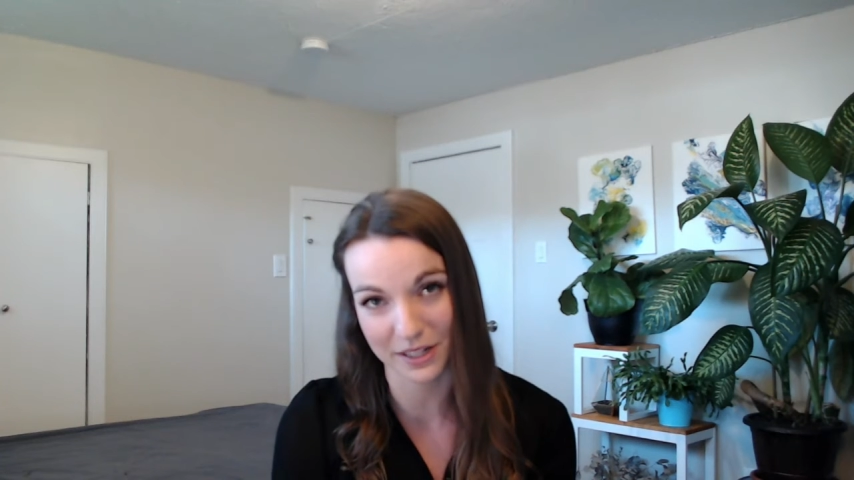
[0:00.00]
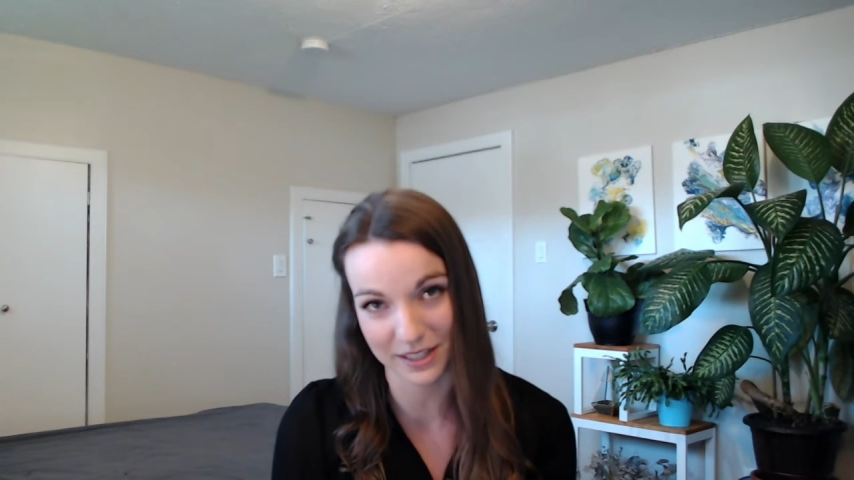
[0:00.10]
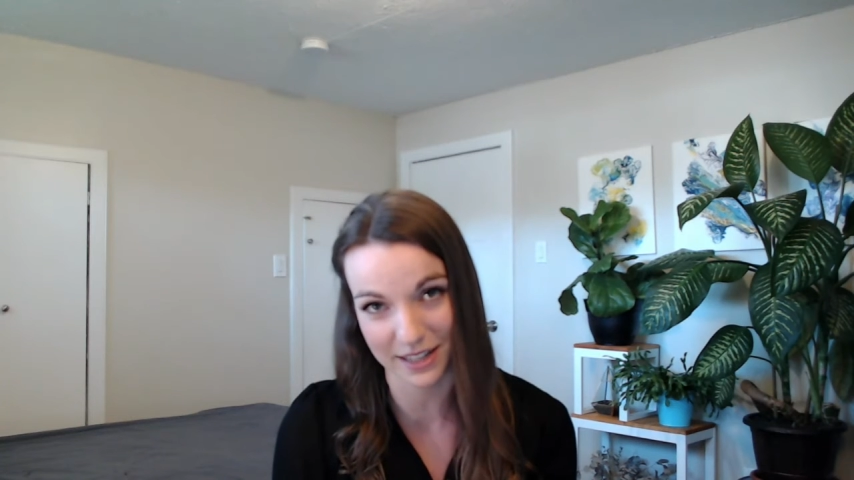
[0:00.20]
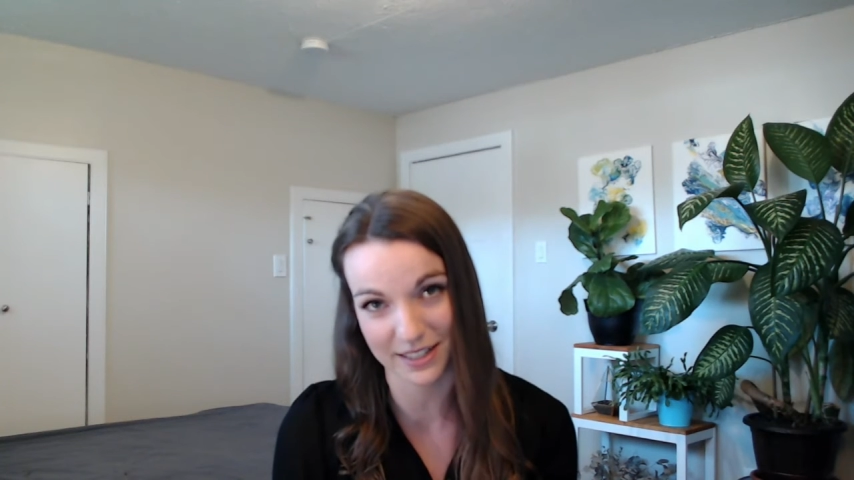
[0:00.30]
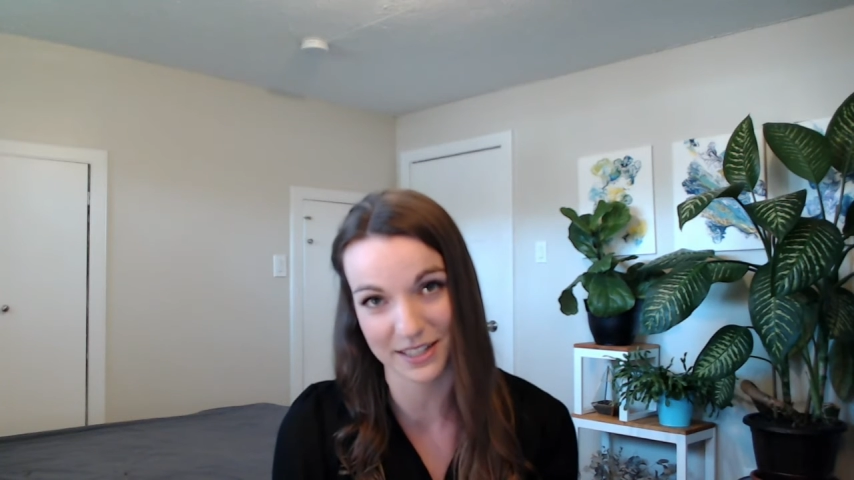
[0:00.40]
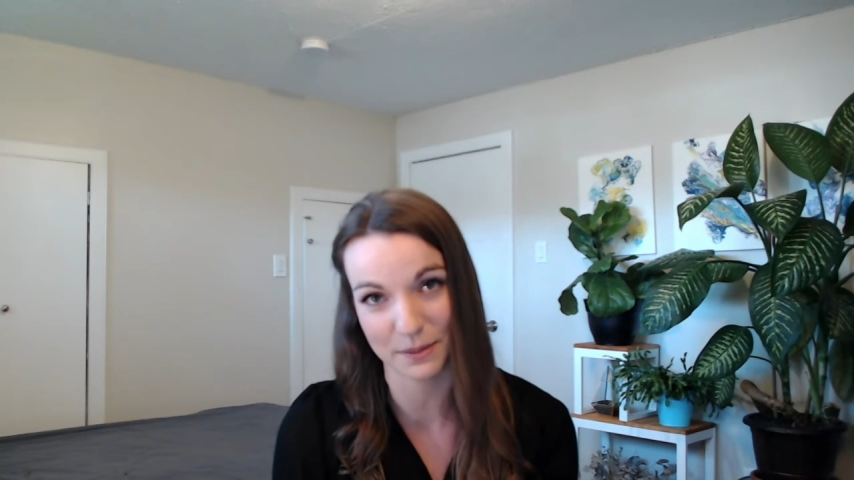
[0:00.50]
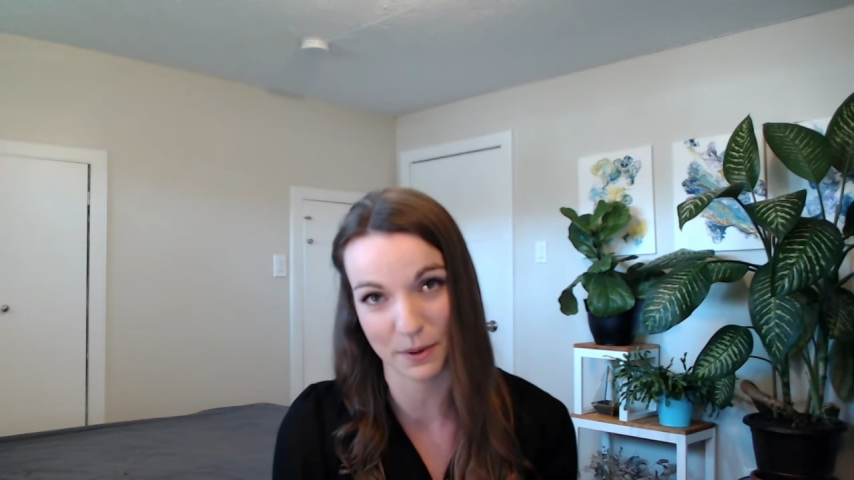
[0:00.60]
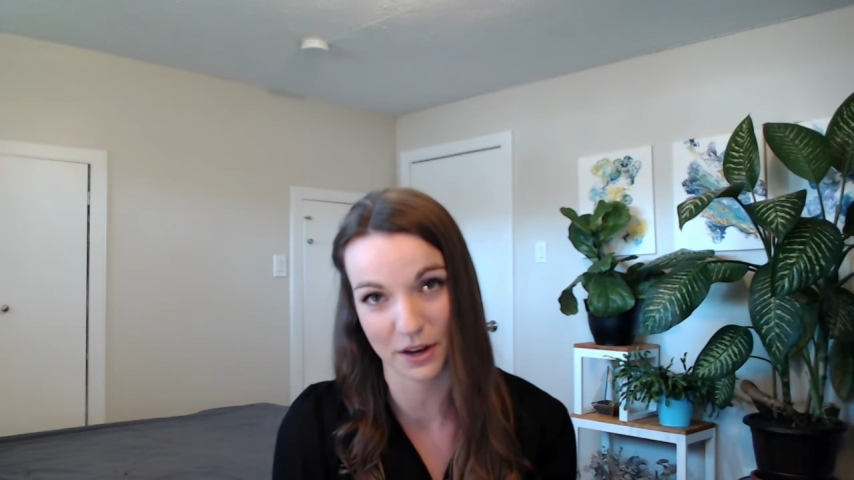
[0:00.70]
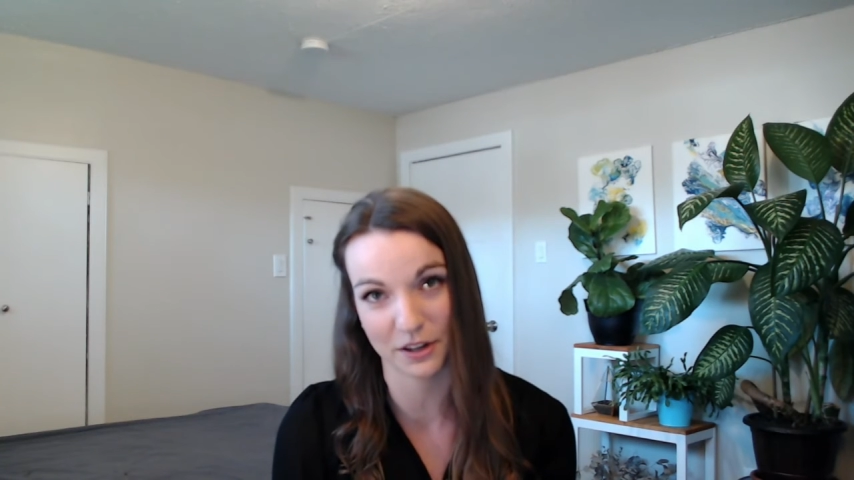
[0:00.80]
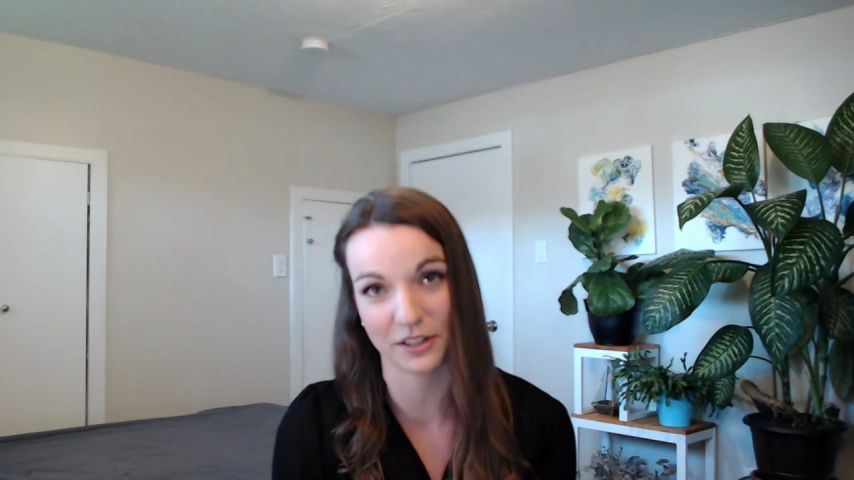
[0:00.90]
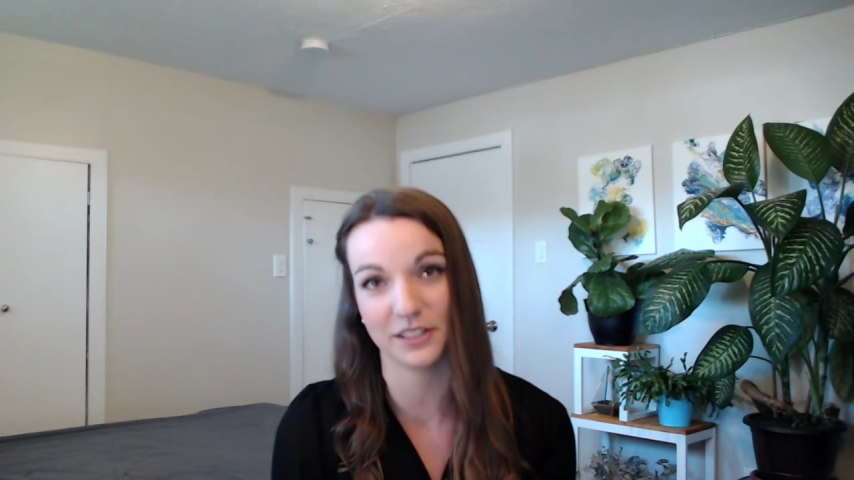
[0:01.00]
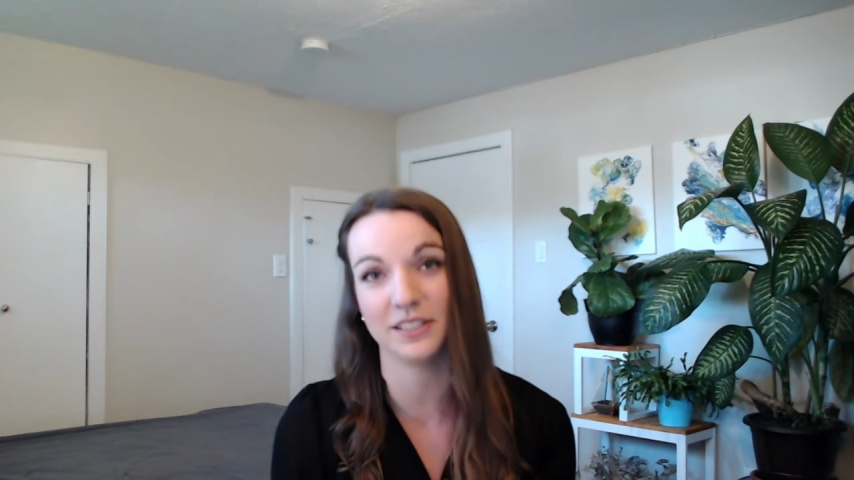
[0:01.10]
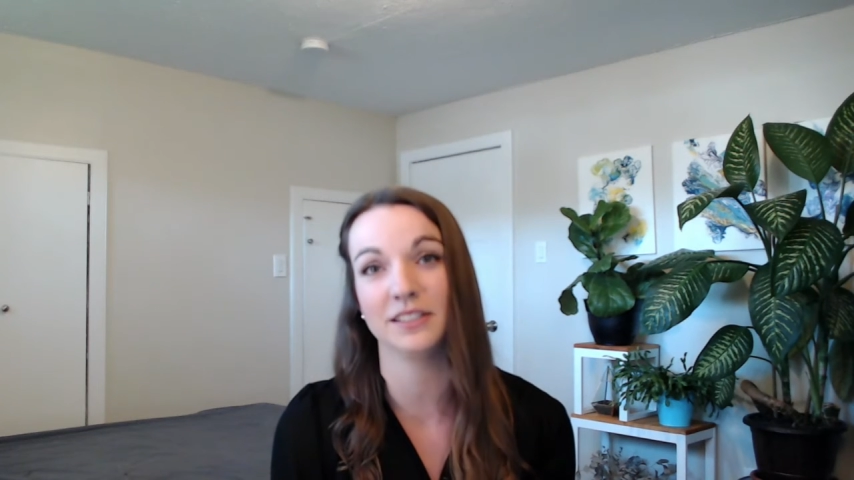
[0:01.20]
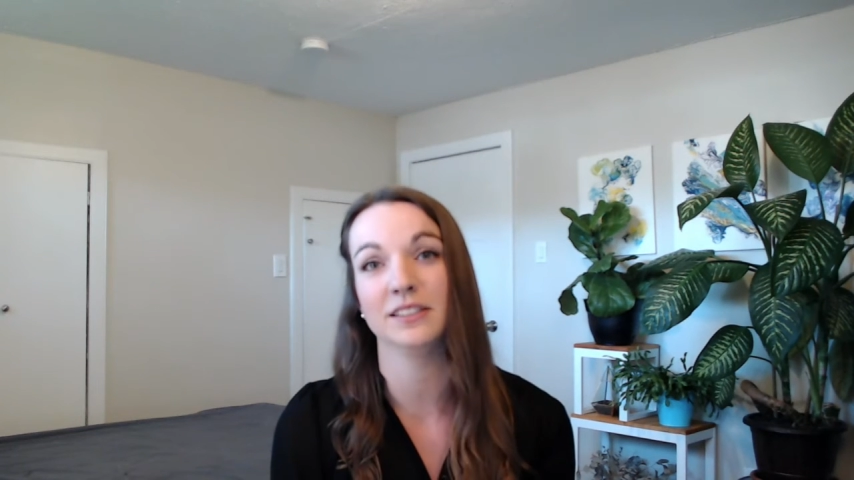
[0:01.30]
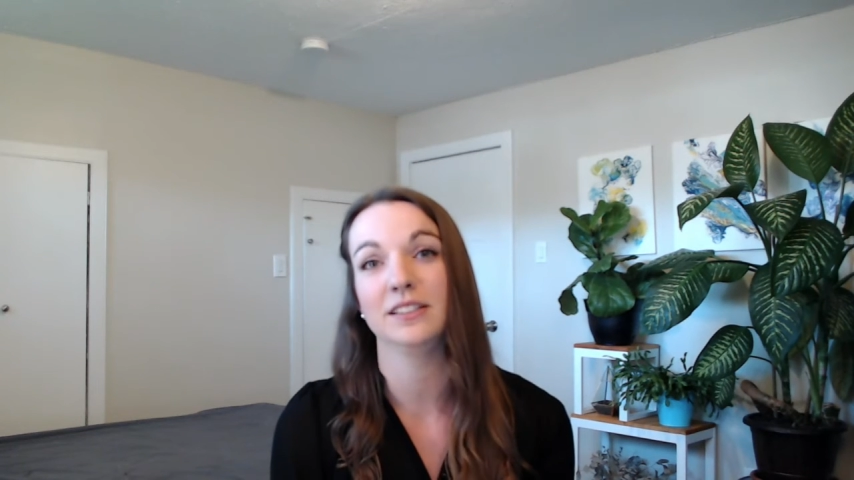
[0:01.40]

collected as a parent,